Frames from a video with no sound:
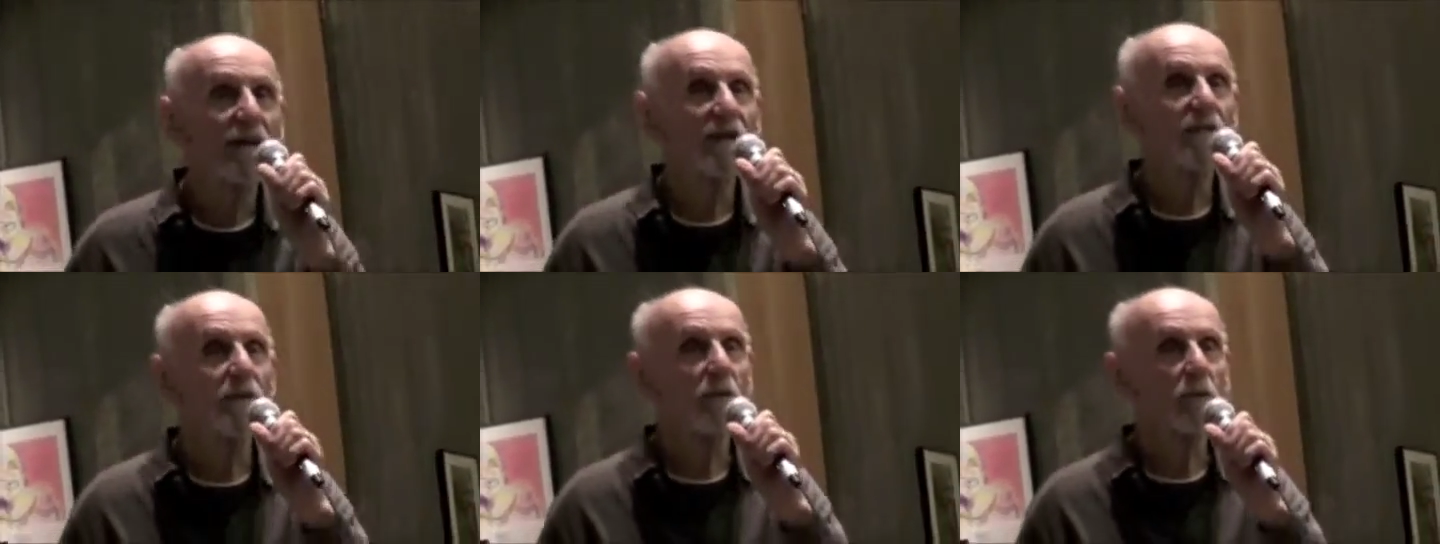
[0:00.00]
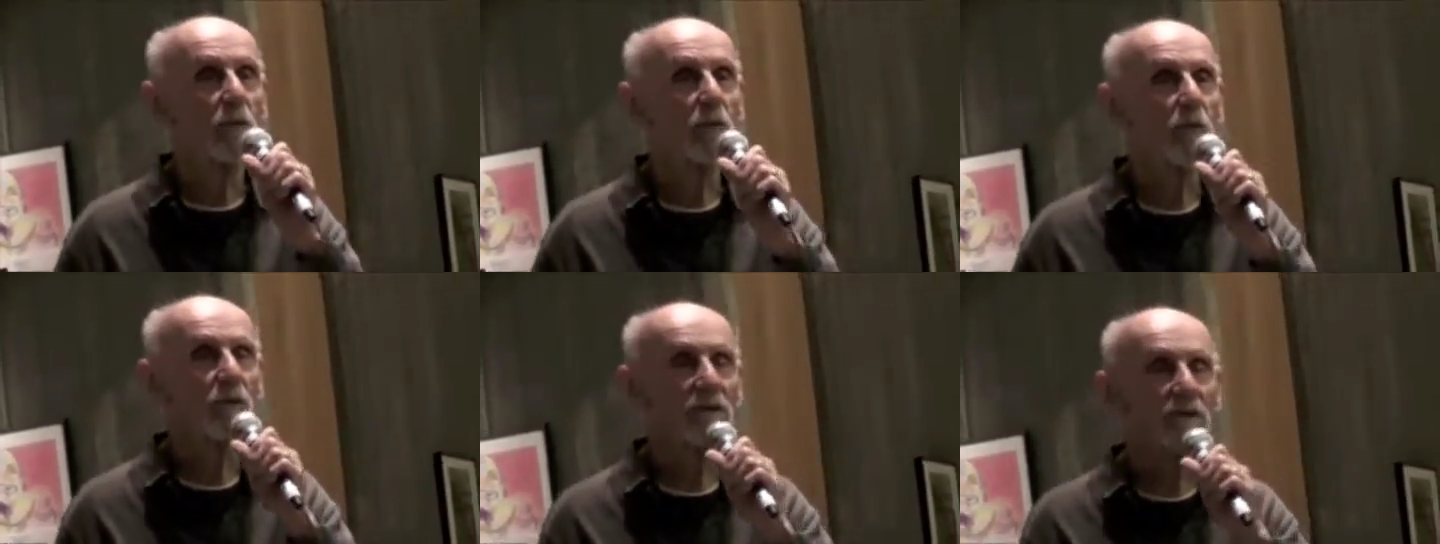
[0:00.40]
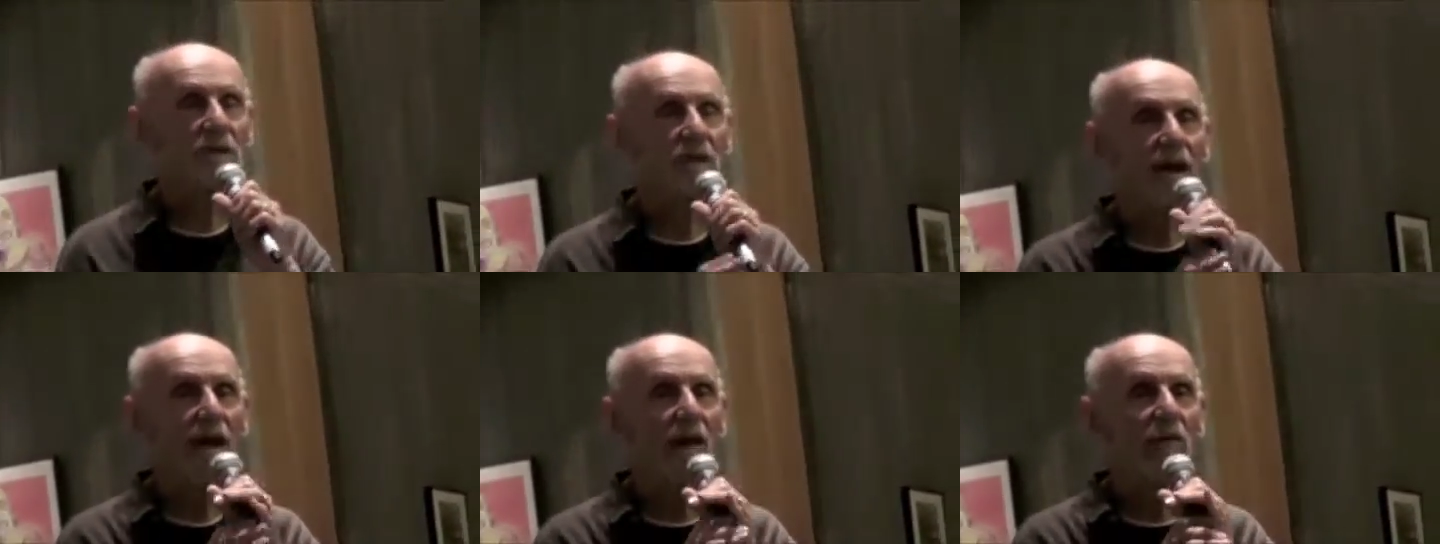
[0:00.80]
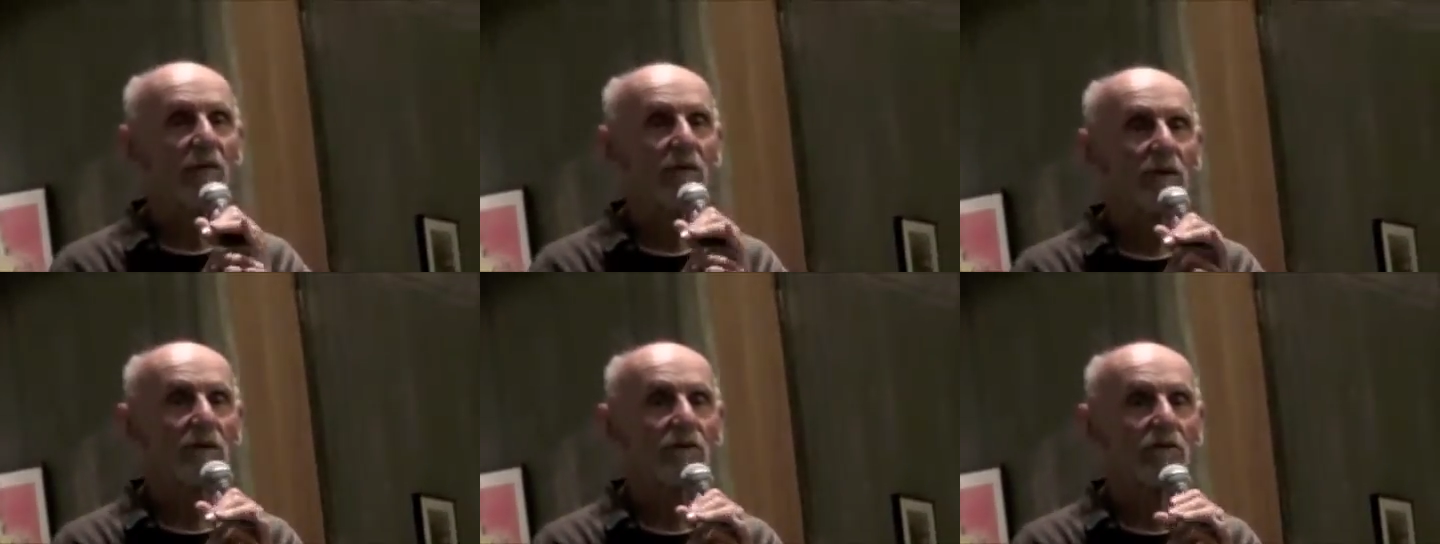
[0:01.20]
at the rules and how
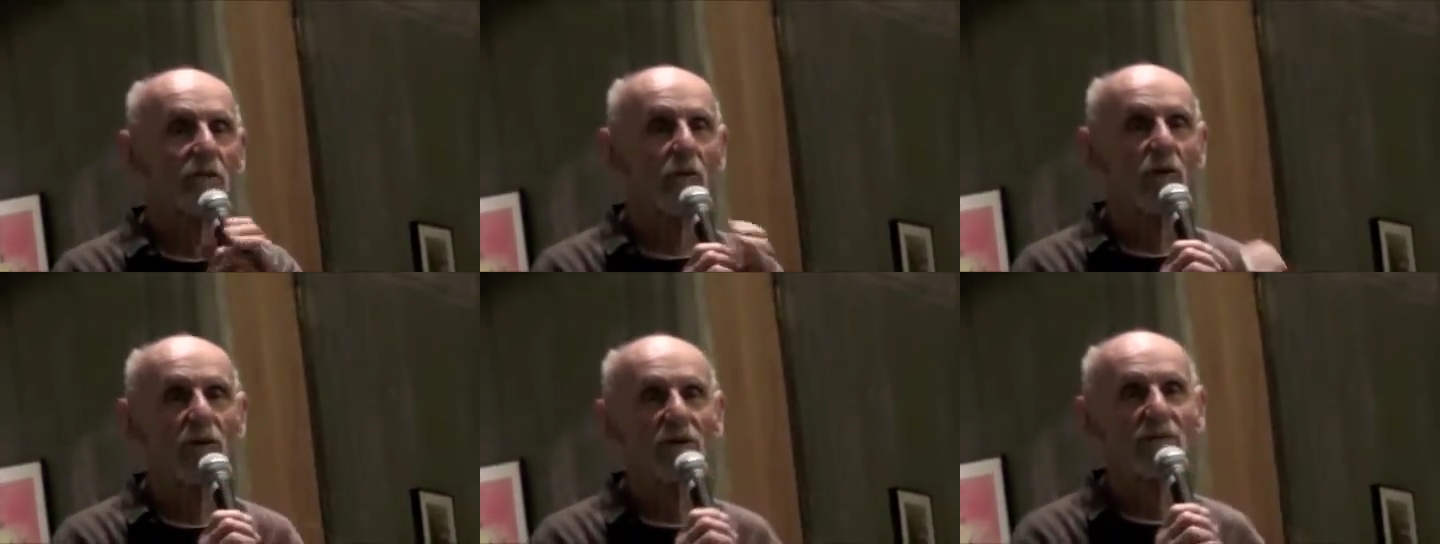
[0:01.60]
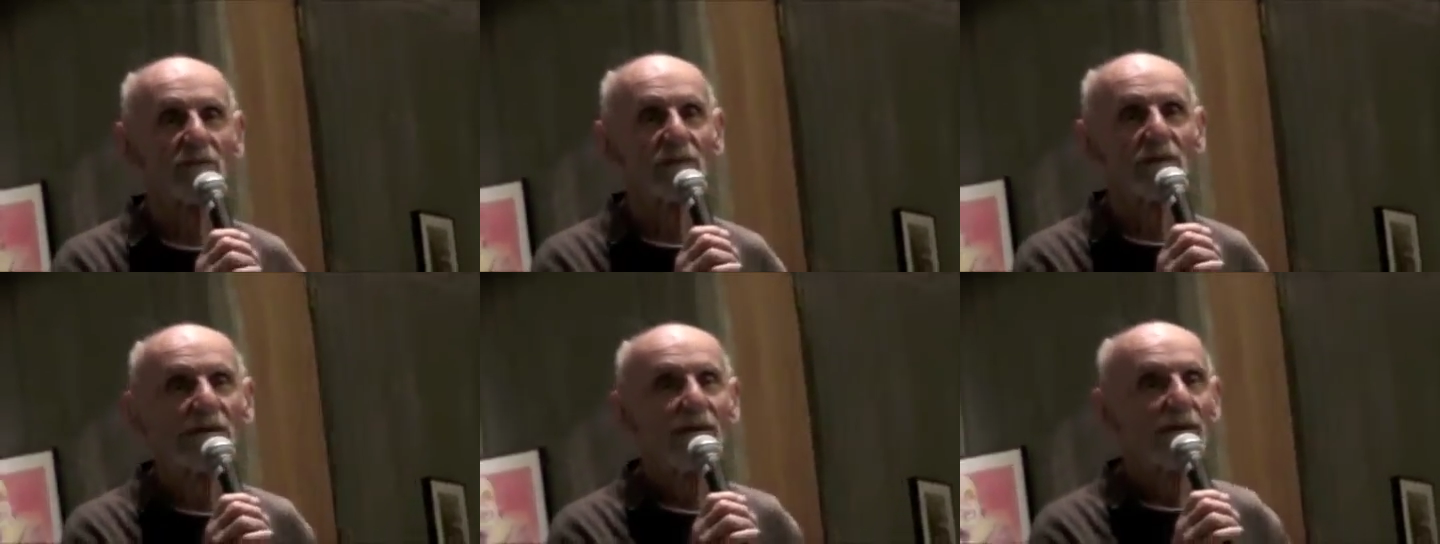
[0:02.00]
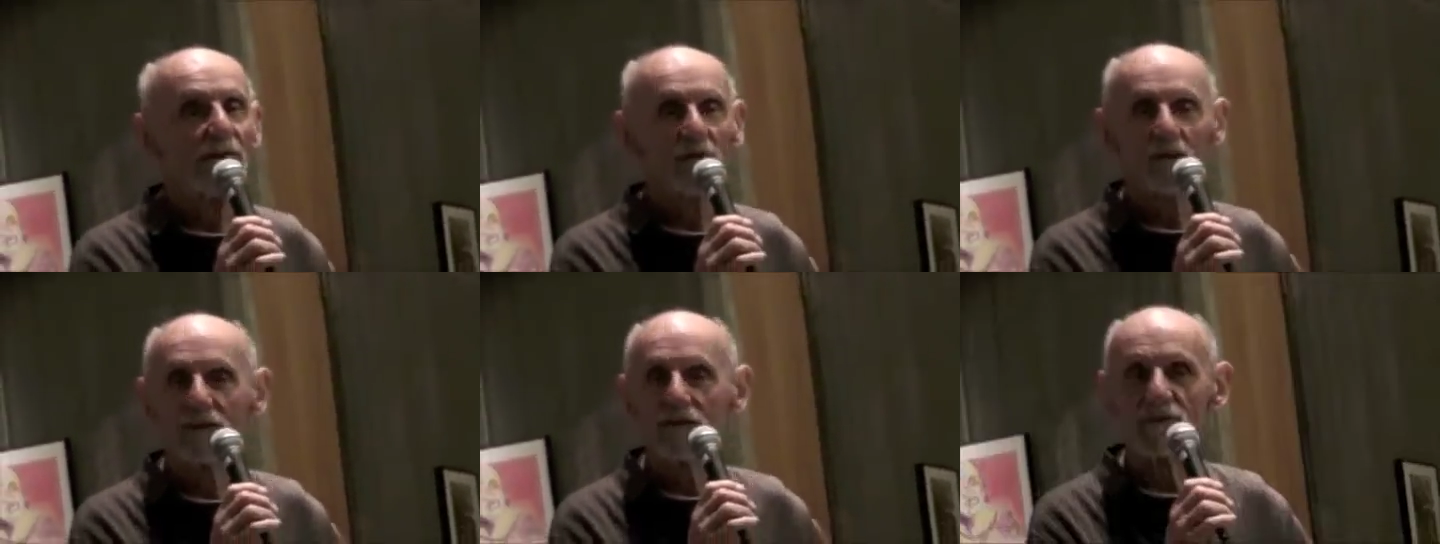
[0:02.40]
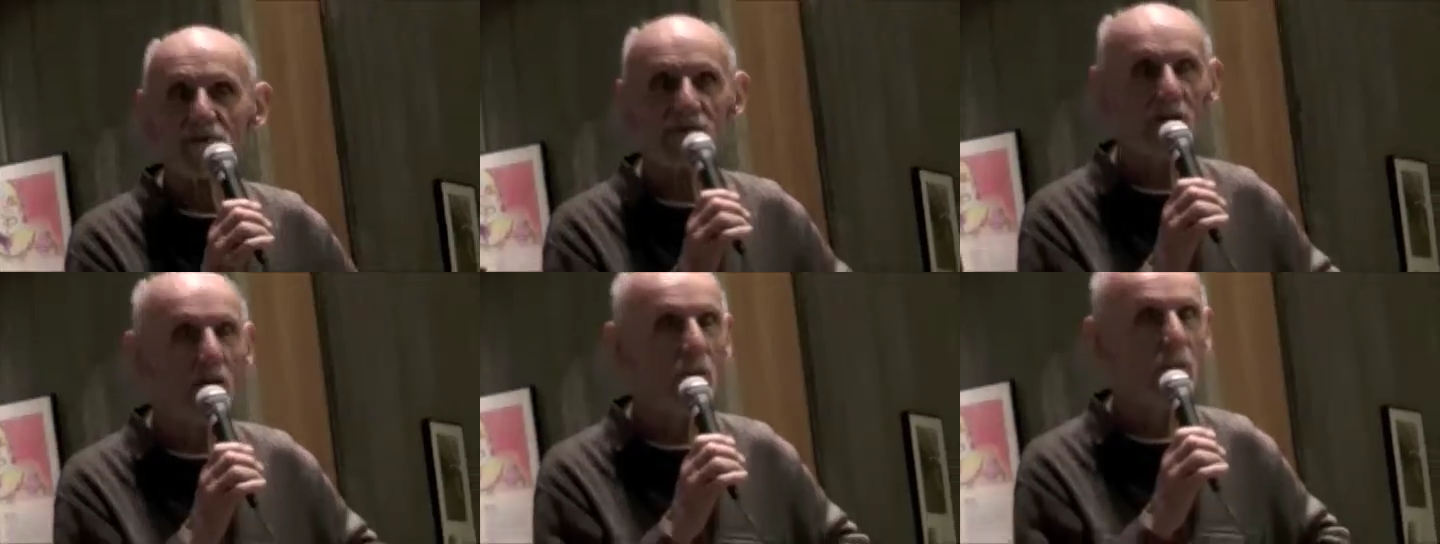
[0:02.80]
they're enforced. There is
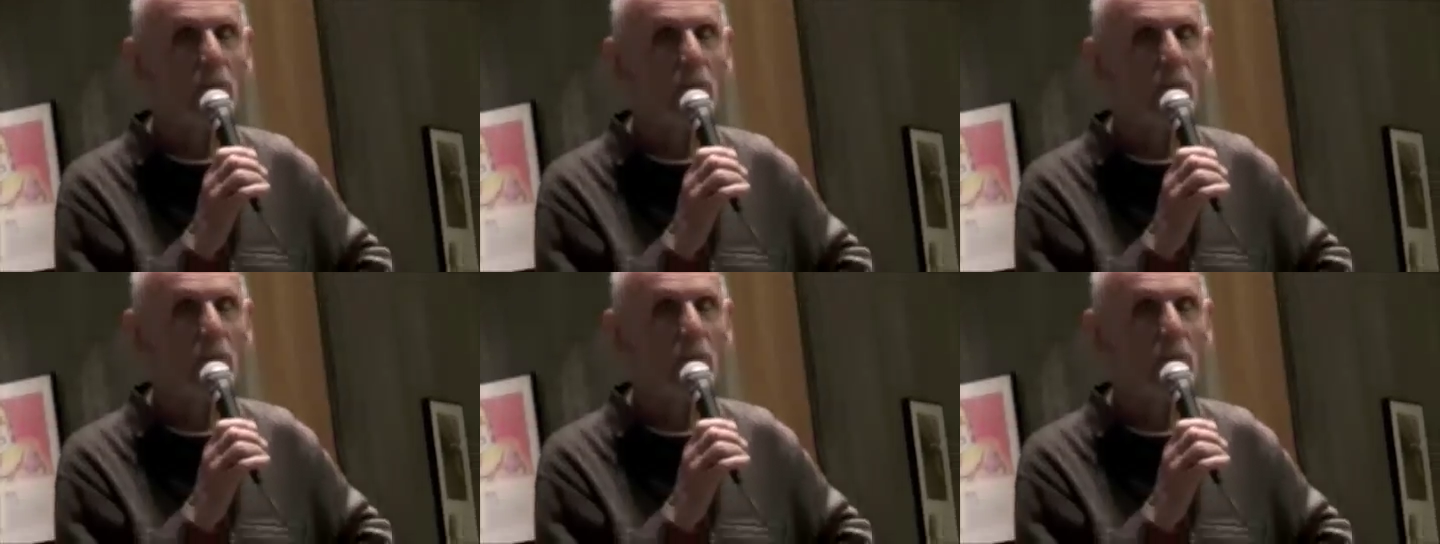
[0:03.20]
no